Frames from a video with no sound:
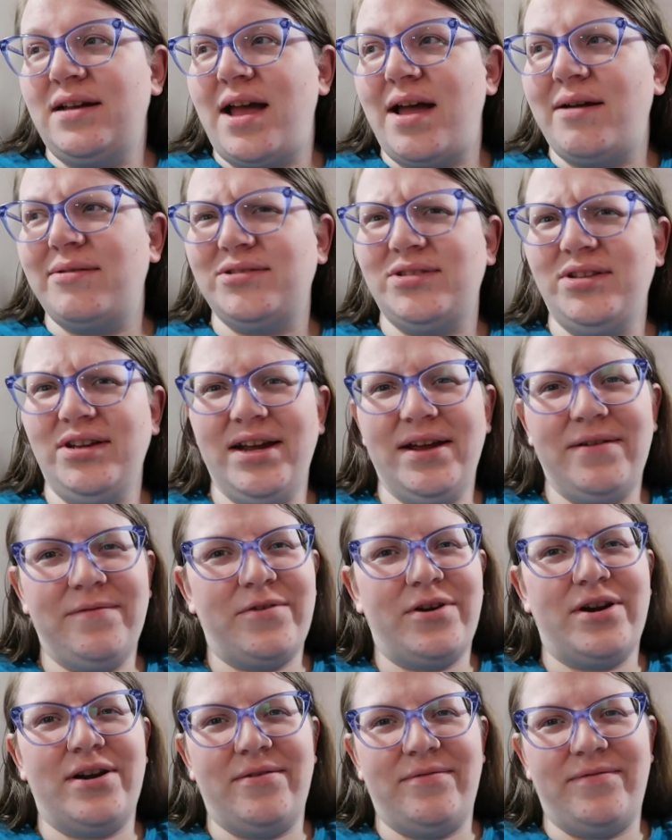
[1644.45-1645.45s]
I was looking
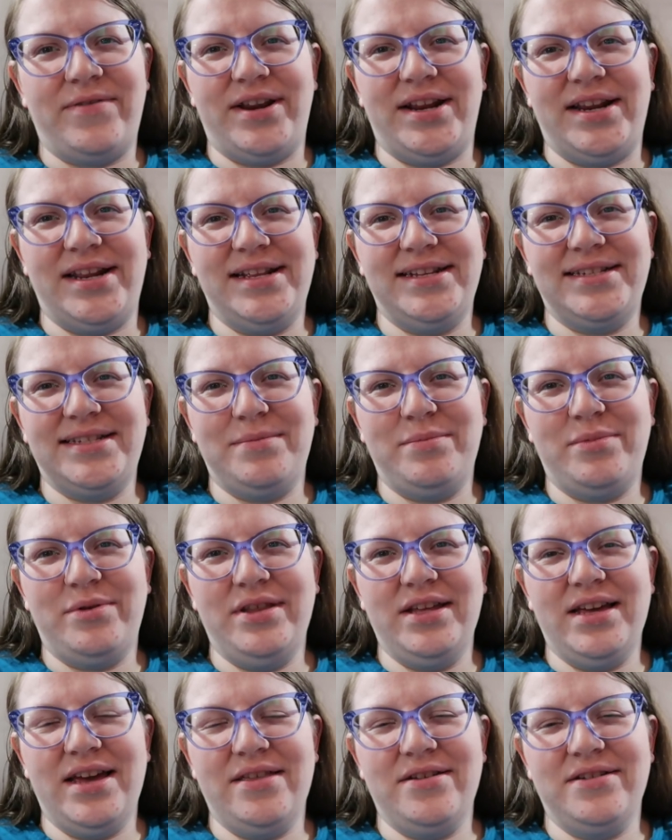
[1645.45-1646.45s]
for an infinity symbol
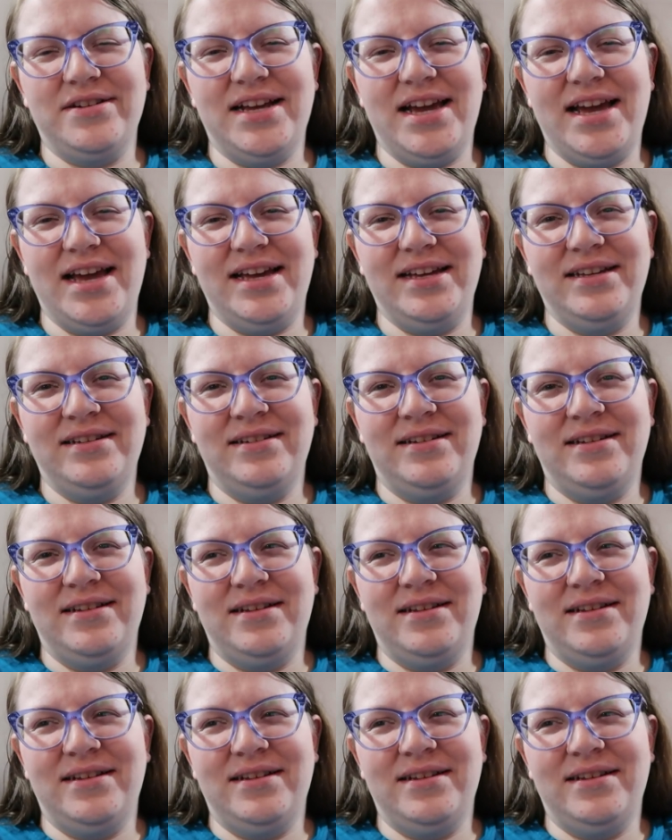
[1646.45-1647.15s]
the other day,